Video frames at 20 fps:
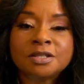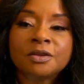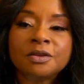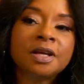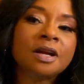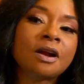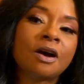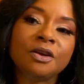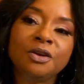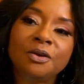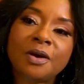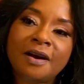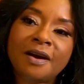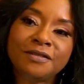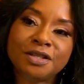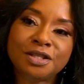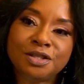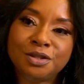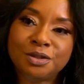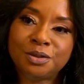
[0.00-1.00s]
so that all you
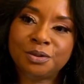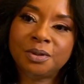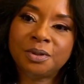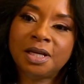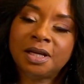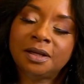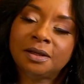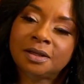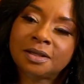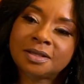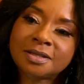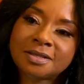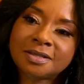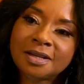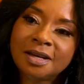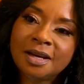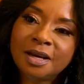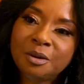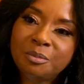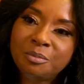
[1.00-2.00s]
have to do is
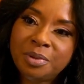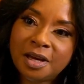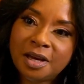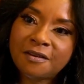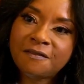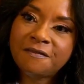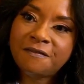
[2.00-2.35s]
be a